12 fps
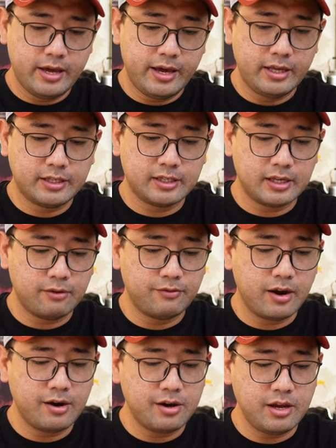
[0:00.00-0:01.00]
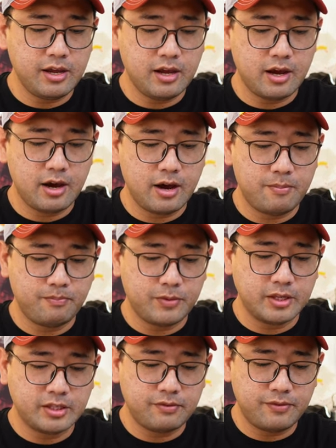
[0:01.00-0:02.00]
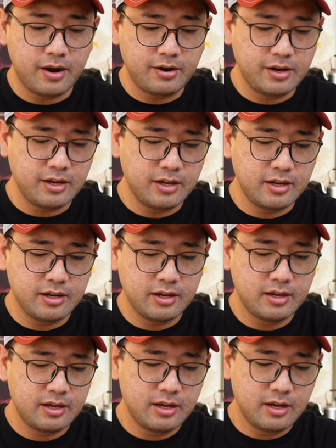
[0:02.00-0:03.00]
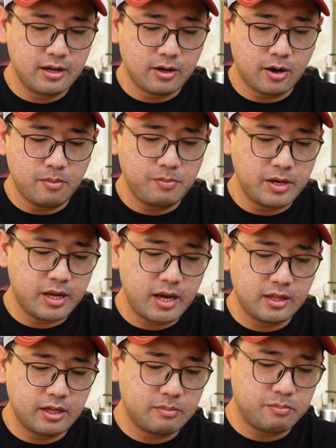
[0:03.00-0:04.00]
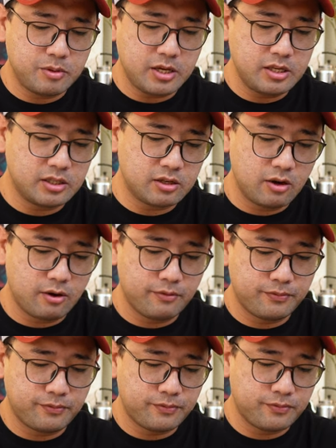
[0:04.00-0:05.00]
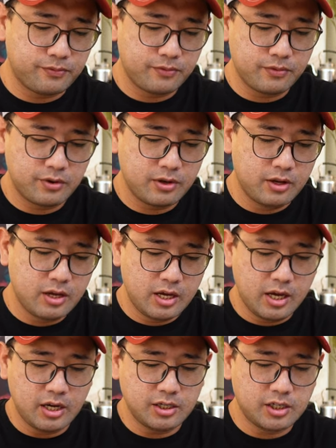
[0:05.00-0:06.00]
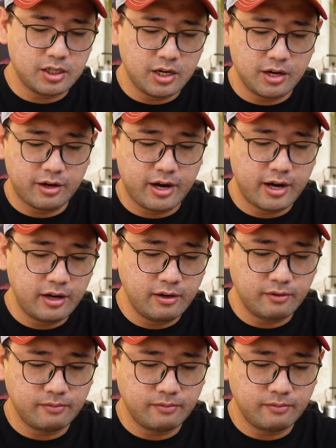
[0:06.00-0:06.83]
It's a very, um, it's a very complicated piece of engineering.